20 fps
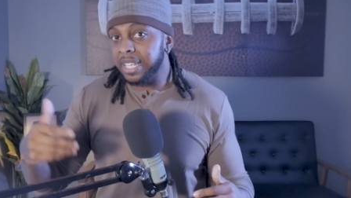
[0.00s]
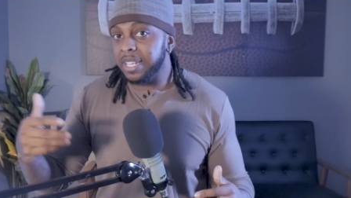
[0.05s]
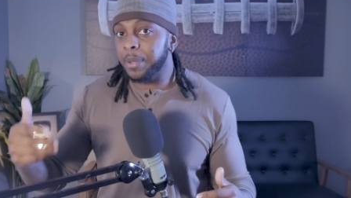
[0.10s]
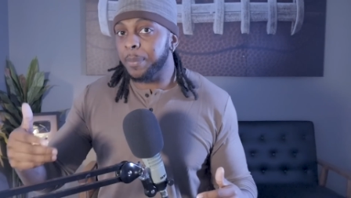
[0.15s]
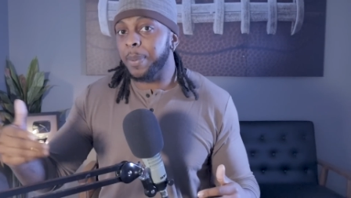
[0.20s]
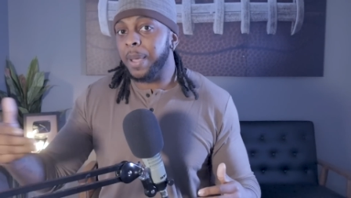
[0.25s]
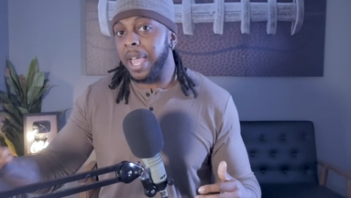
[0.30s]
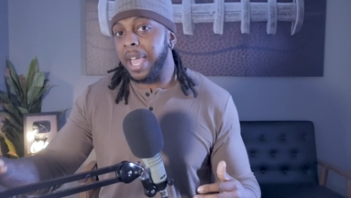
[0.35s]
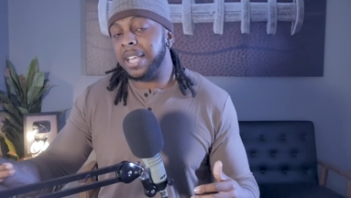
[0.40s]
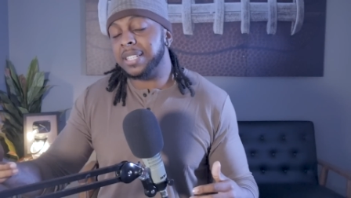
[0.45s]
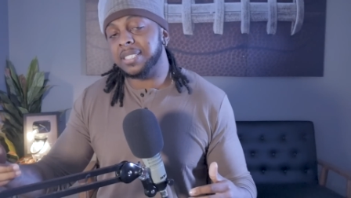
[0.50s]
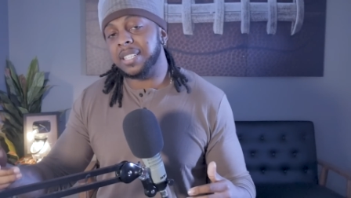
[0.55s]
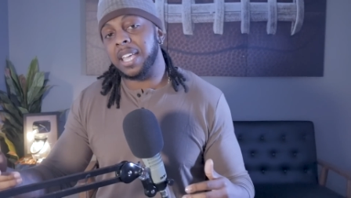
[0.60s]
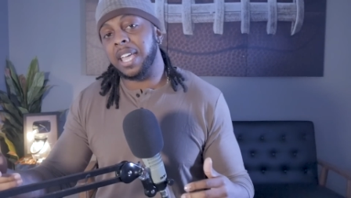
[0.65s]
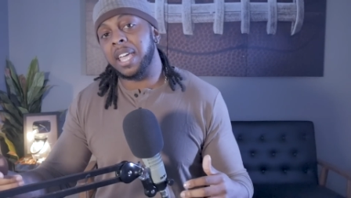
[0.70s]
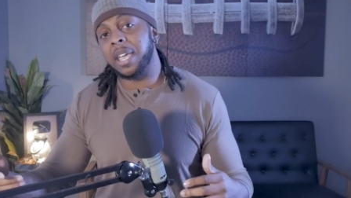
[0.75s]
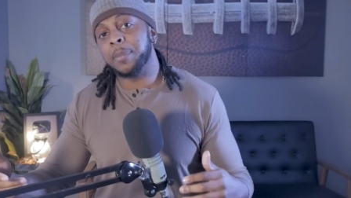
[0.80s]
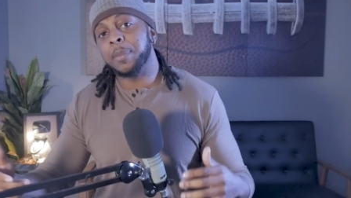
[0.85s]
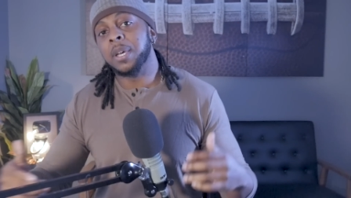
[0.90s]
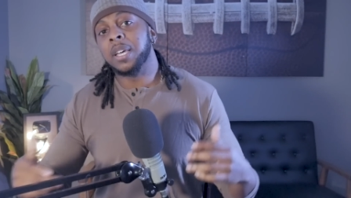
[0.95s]
in the pass
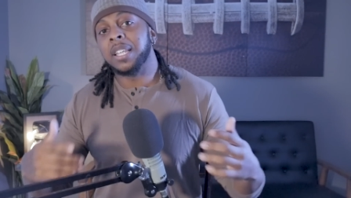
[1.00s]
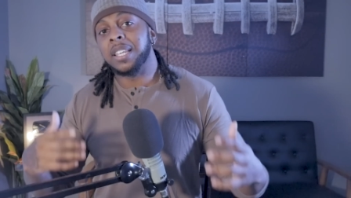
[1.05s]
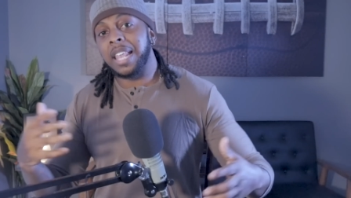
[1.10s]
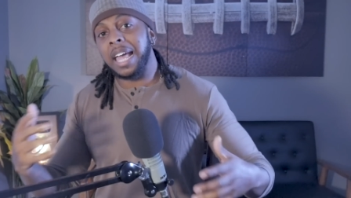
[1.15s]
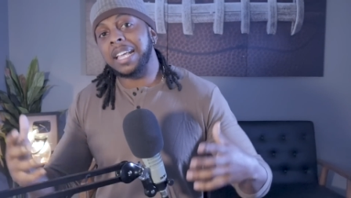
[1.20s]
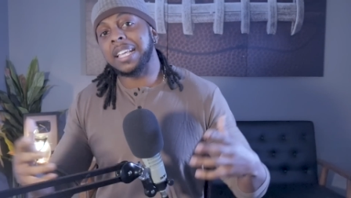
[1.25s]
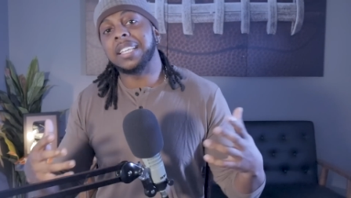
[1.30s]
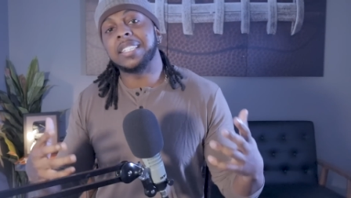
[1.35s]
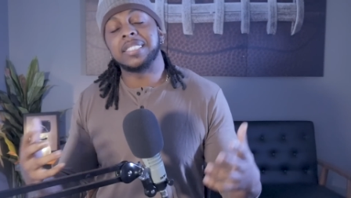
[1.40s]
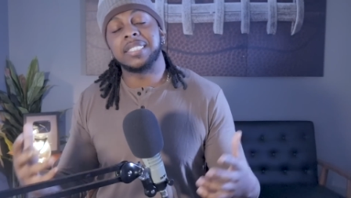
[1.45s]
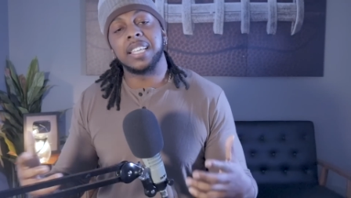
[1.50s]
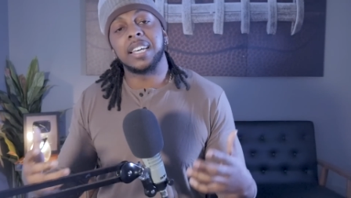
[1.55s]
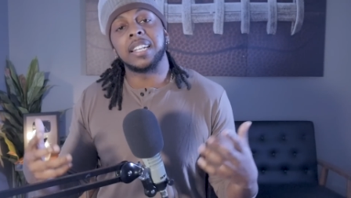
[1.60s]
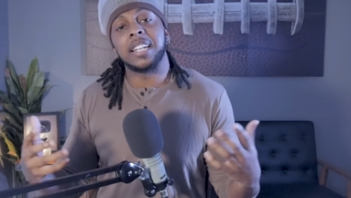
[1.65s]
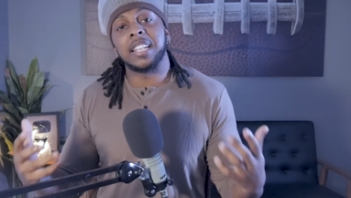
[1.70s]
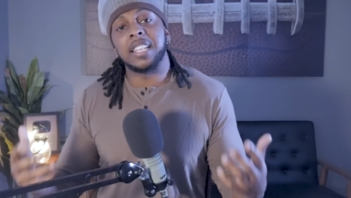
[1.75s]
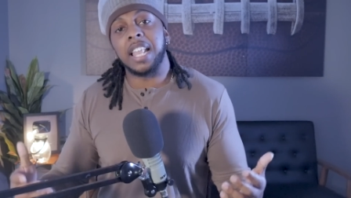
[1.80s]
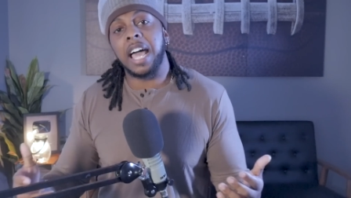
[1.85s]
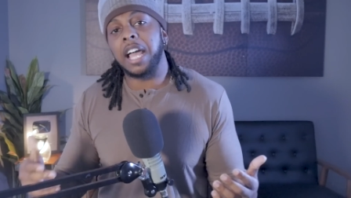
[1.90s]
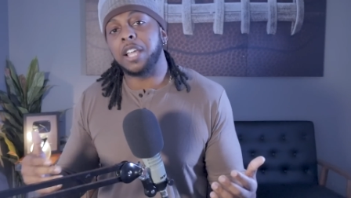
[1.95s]
game like he's
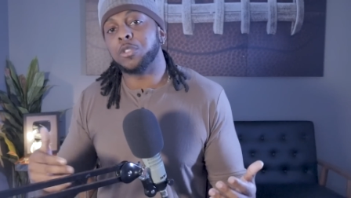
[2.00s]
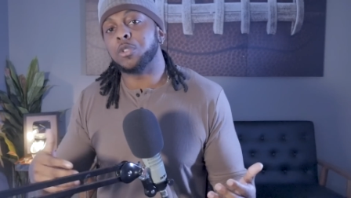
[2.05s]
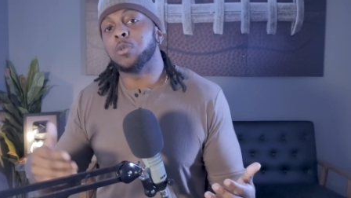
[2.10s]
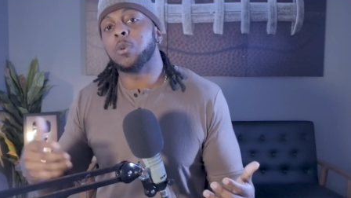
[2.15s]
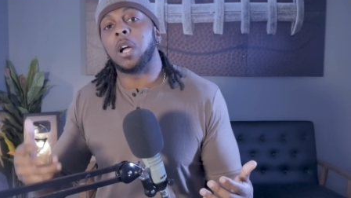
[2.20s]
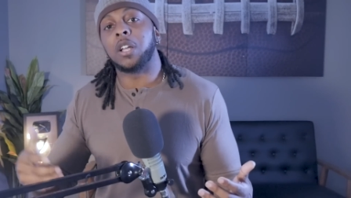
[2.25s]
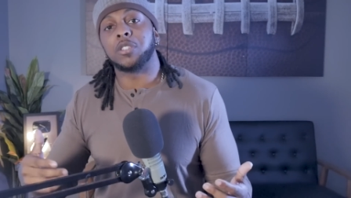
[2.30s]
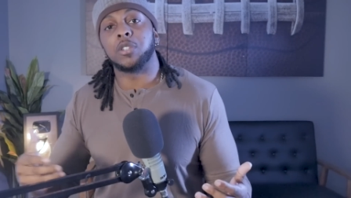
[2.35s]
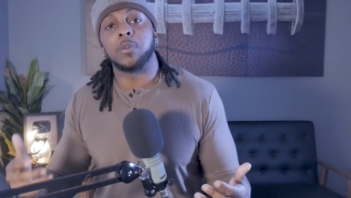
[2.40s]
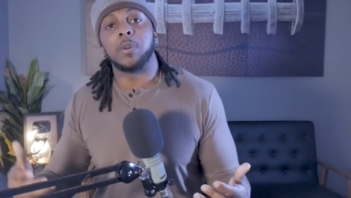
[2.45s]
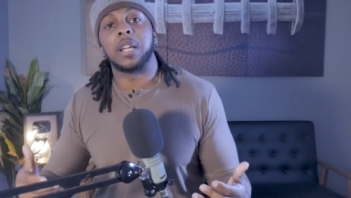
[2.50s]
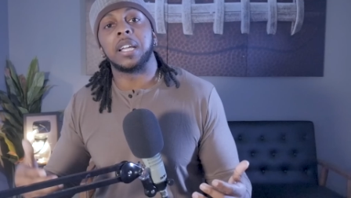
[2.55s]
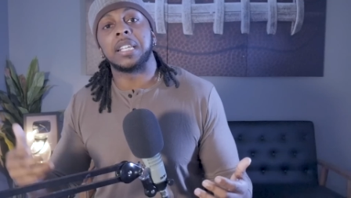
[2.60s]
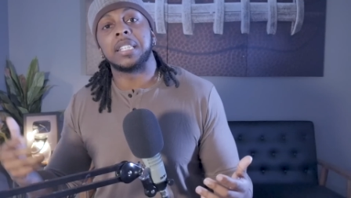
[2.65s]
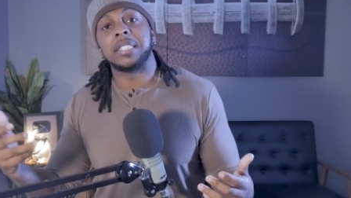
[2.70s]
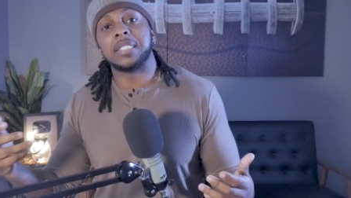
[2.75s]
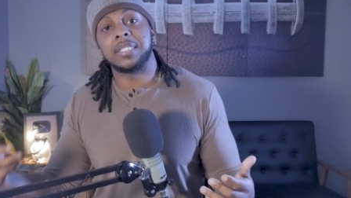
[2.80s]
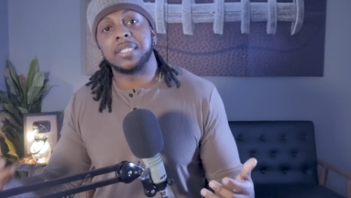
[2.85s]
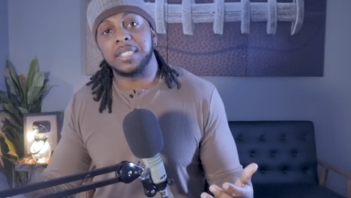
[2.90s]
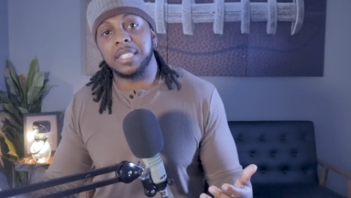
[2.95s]
done a lot throughout the
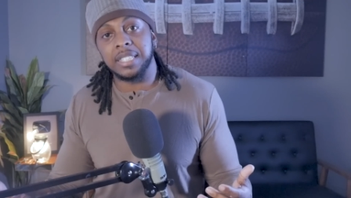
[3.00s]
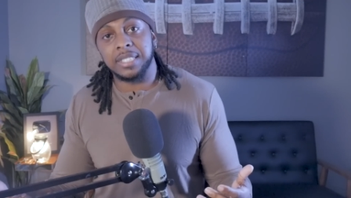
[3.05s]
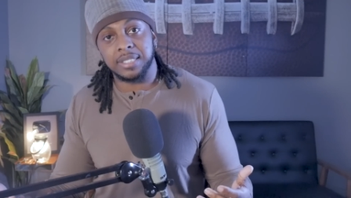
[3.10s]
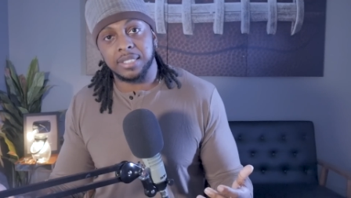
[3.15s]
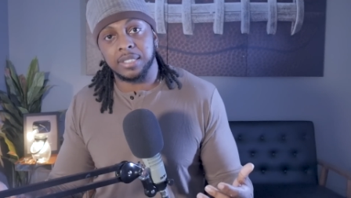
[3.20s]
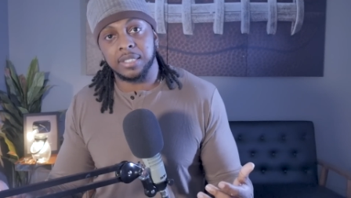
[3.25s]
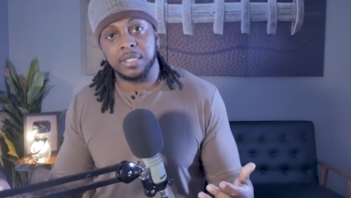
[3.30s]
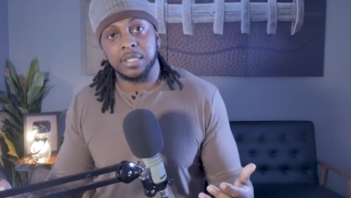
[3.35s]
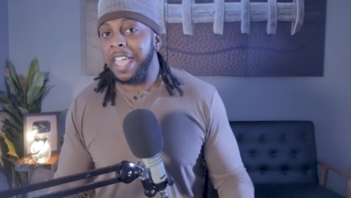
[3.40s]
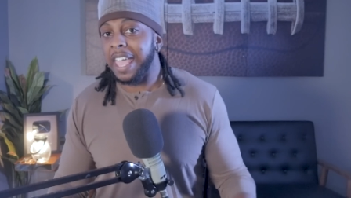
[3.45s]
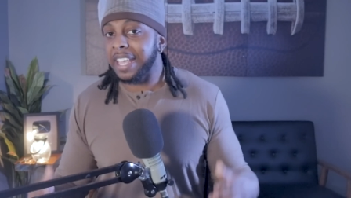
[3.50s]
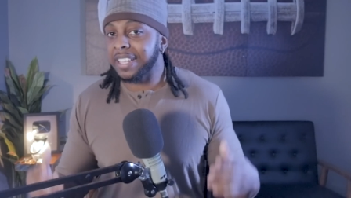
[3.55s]
regular season.